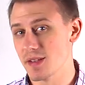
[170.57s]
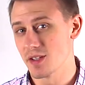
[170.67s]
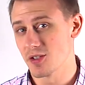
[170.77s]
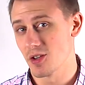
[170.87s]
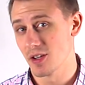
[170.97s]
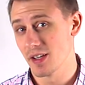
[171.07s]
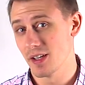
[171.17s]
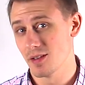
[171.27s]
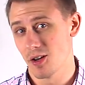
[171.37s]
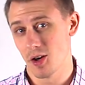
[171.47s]
basic
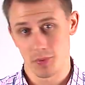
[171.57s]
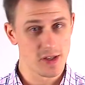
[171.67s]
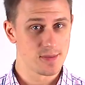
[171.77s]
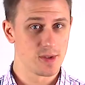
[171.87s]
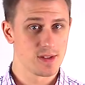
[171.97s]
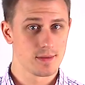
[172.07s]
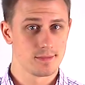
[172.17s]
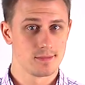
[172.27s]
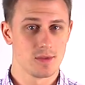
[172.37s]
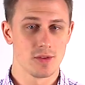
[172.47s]
targeting are placements.
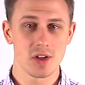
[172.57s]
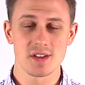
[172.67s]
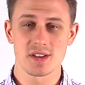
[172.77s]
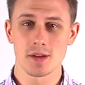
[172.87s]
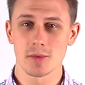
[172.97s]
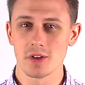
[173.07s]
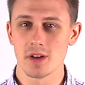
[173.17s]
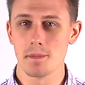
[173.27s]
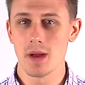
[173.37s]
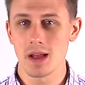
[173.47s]
They're very similar
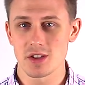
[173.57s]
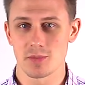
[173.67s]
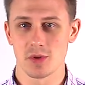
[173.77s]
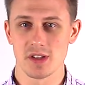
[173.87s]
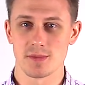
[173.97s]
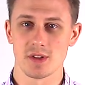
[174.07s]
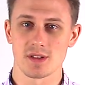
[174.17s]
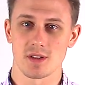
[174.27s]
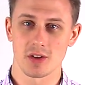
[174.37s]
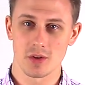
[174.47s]
to managed
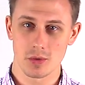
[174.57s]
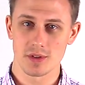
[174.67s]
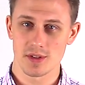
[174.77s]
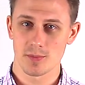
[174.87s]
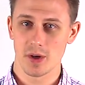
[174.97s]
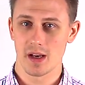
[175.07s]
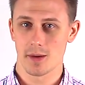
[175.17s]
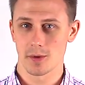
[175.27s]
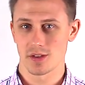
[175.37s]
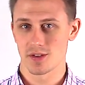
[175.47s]
placements on the Google Display
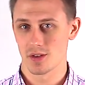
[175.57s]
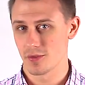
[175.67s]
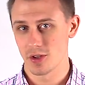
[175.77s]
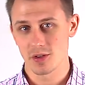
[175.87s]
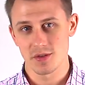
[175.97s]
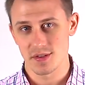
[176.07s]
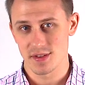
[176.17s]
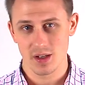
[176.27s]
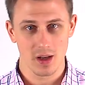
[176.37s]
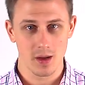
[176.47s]
Network, so if you're used to
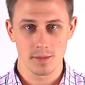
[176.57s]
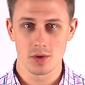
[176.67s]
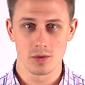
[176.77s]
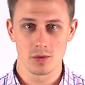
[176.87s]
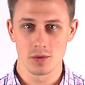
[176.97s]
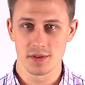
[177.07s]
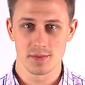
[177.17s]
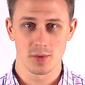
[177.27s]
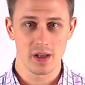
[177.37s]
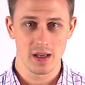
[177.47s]
setting up Google
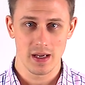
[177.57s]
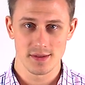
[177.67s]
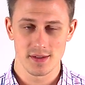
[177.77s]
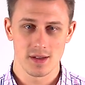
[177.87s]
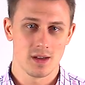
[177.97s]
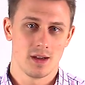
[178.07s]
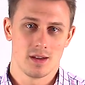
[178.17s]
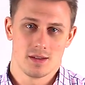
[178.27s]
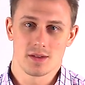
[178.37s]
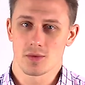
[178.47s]
Display ads,
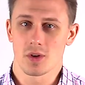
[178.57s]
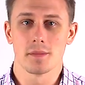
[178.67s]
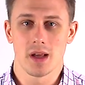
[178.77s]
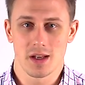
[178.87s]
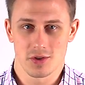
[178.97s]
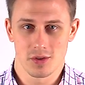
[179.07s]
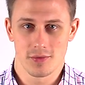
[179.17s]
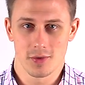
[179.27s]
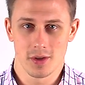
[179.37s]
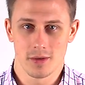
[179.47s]
this will come naturally
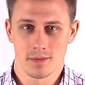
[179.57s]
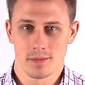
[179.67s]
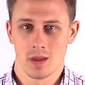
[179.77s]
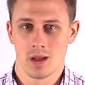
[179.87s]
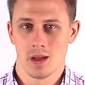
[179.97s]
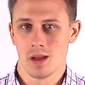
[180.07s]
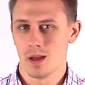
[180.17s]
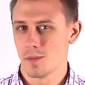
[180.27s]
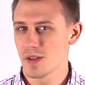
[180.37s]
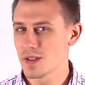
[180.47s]
for you.
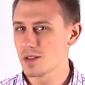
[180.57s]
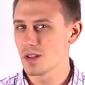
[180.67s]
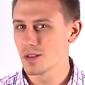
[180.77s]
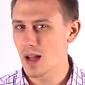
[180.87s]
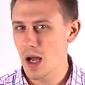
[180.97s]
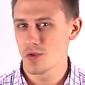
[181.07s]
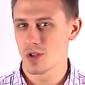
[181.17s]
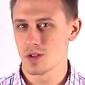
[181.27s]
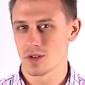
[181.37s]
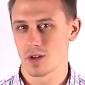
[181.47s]
Basically, it allows
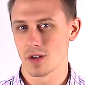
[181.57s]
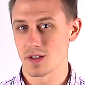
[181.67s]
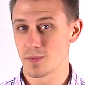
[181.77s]
you to target